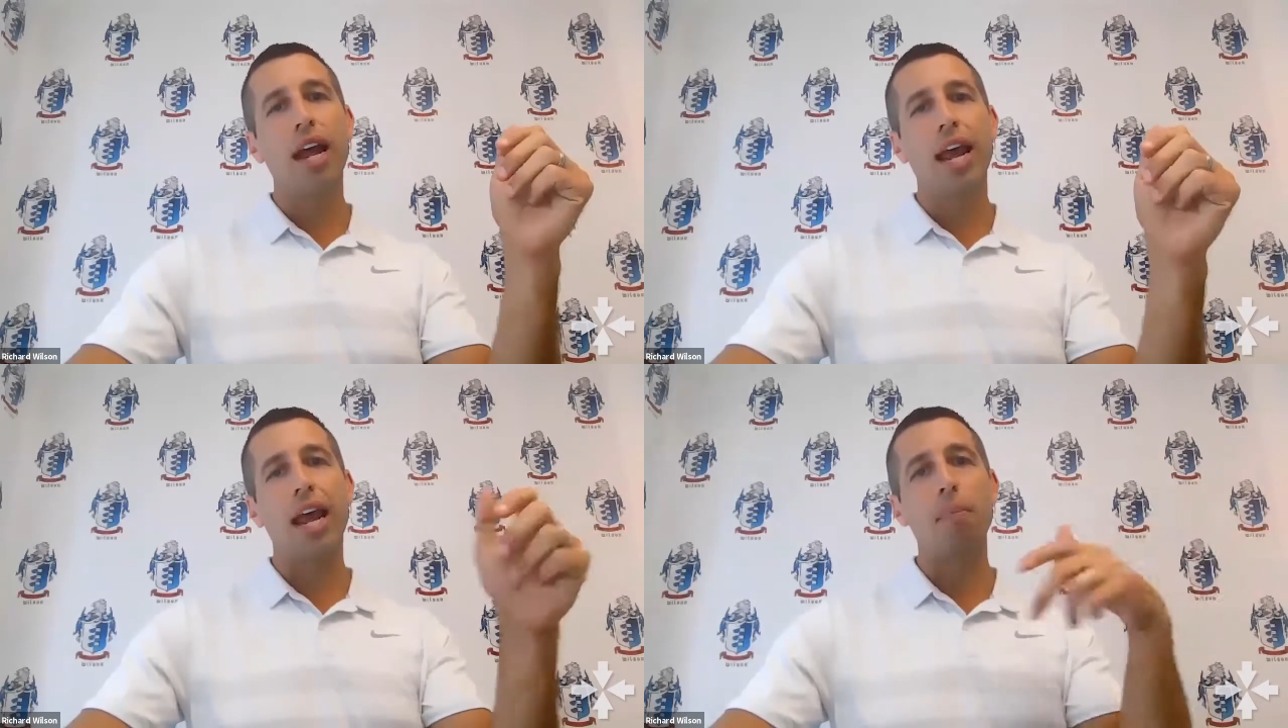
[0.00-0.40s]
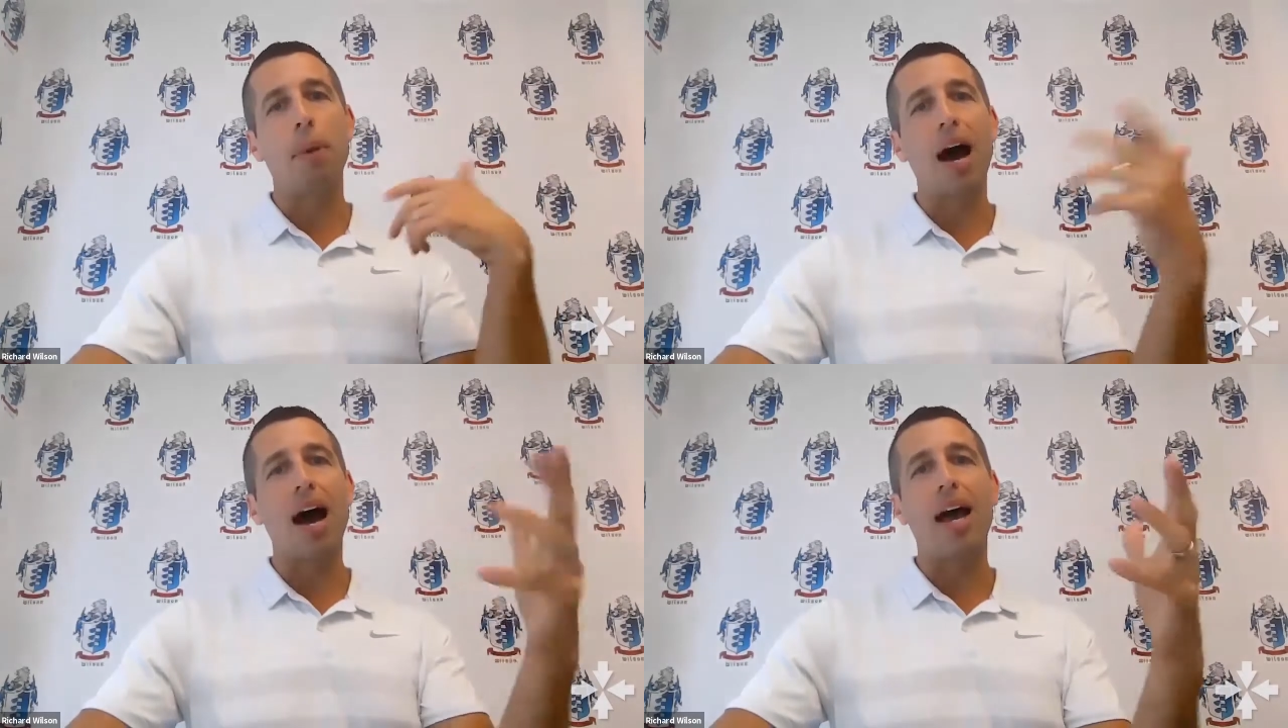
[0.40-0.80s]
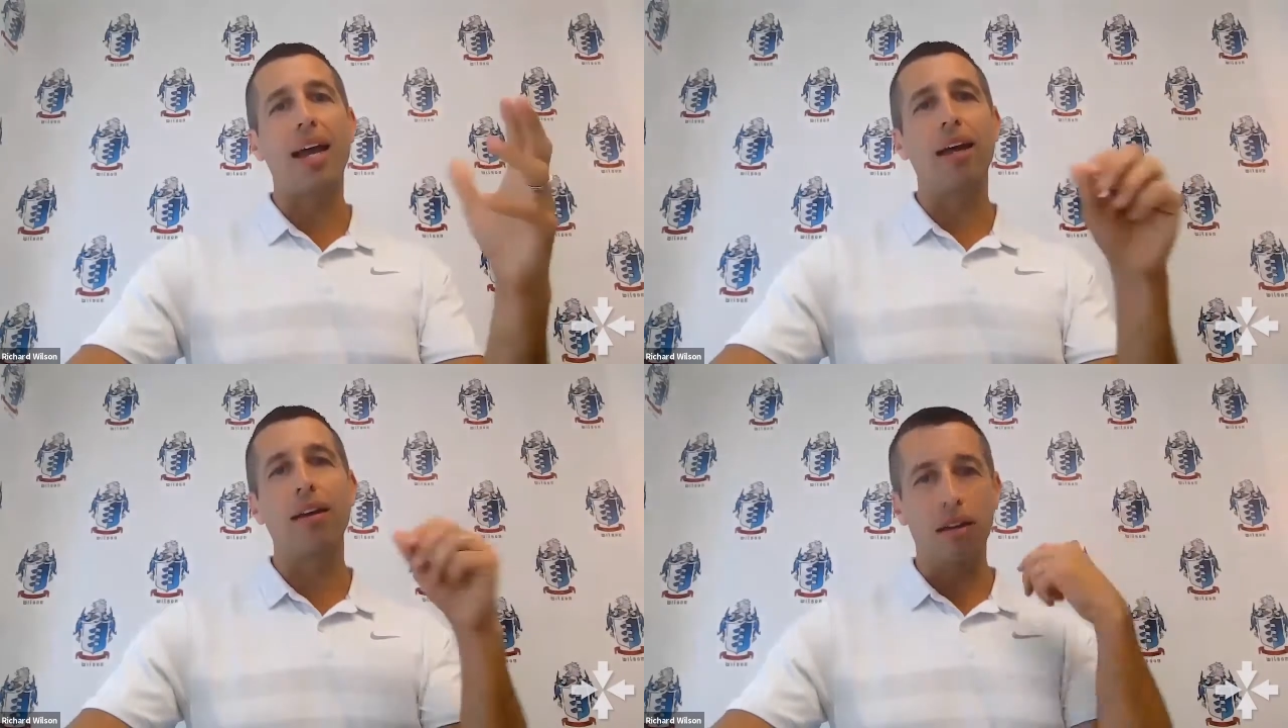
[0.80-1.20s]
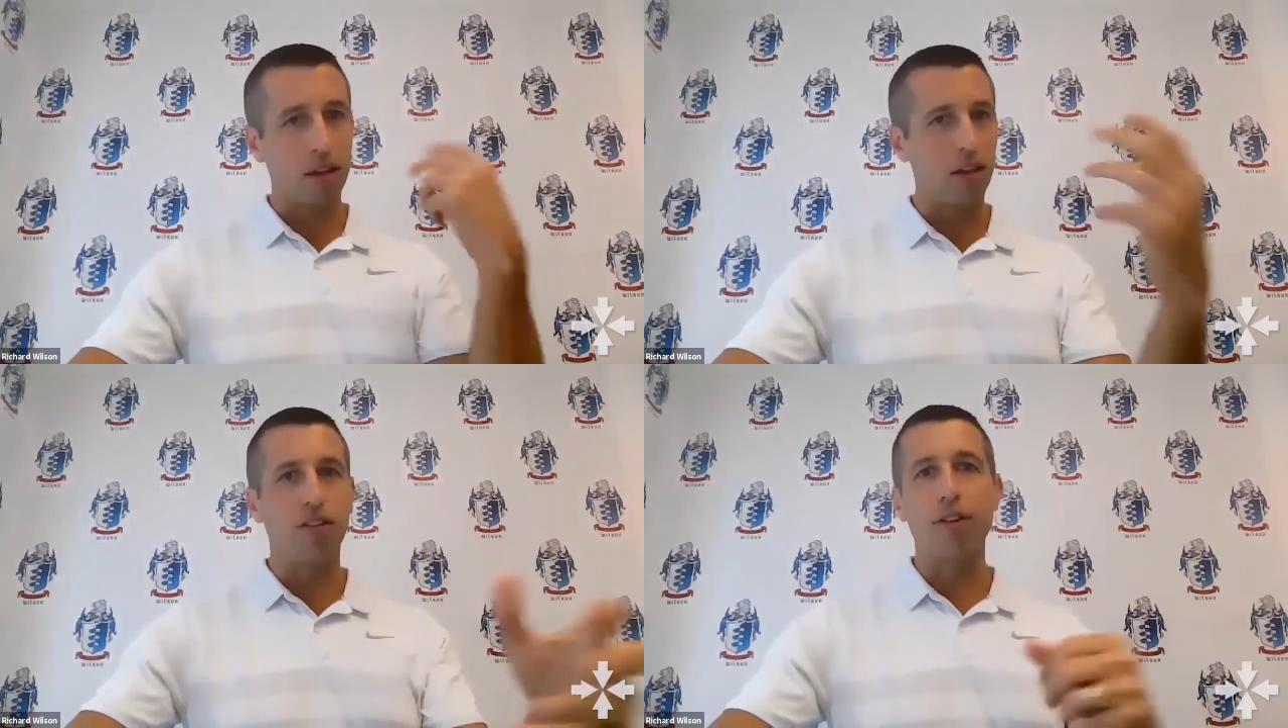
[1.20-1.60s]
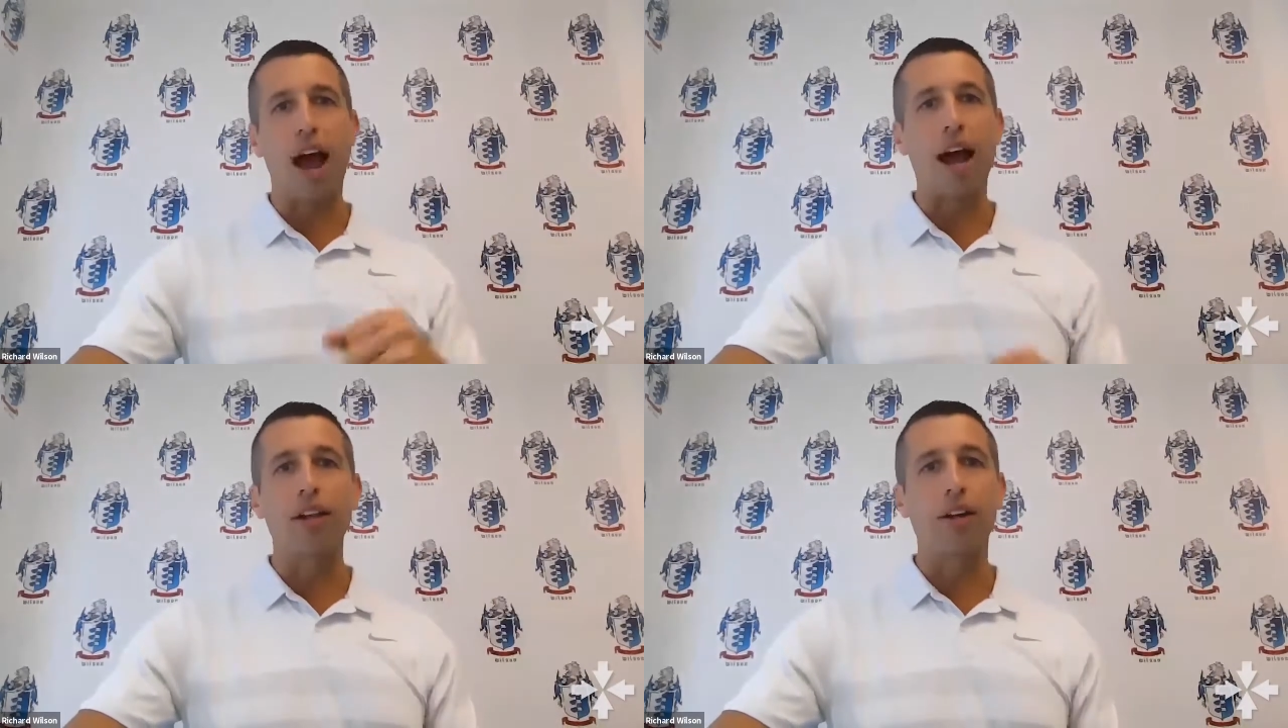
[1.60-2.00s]
and buy the
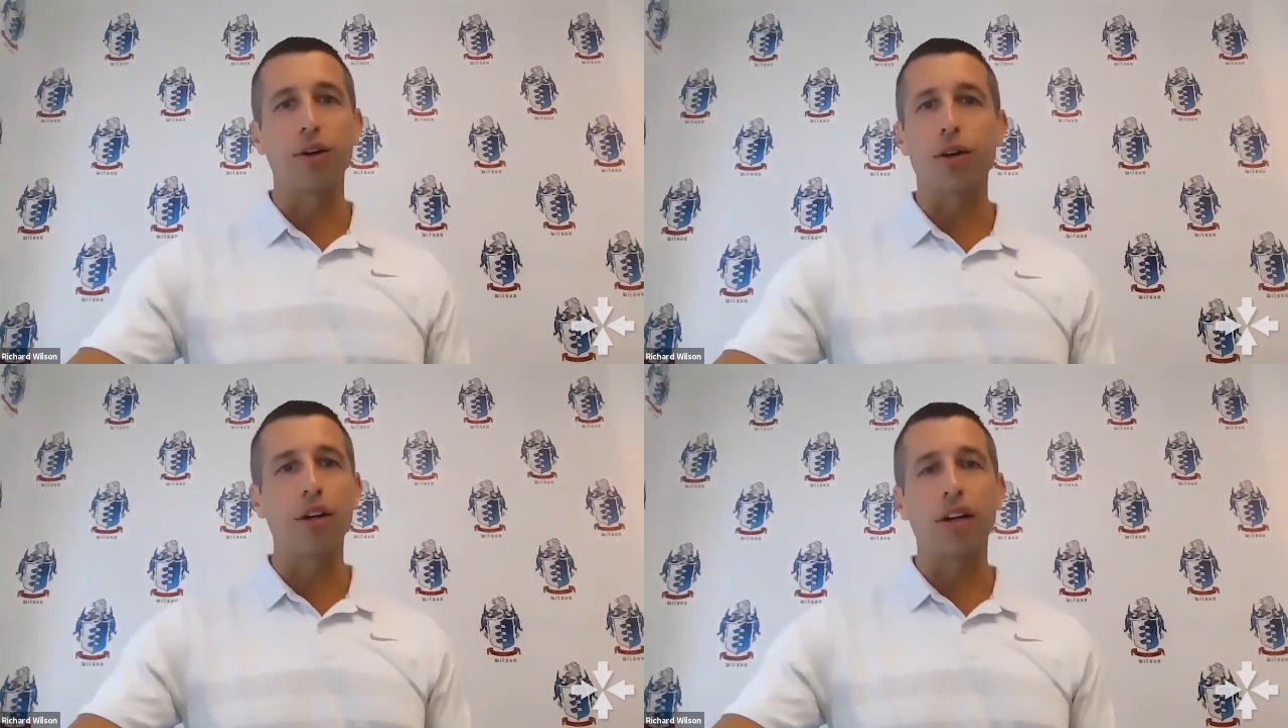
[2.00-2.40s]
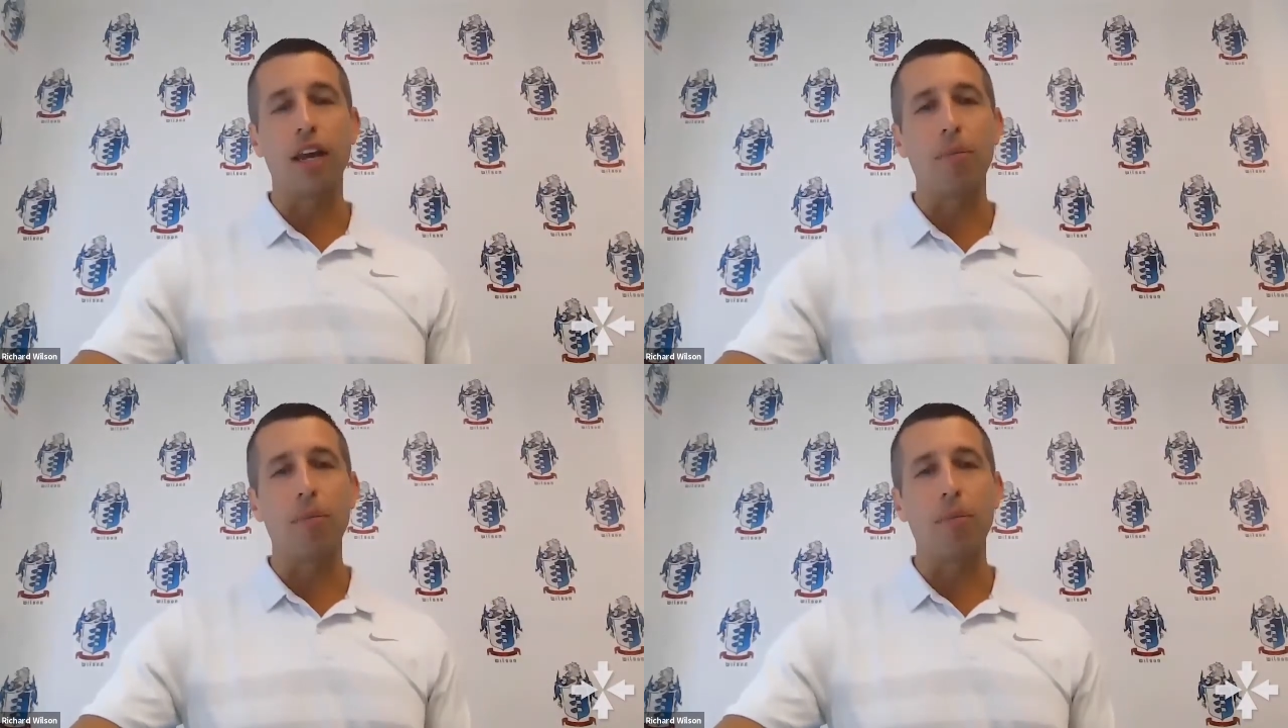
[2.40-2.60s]
straggler who couldn't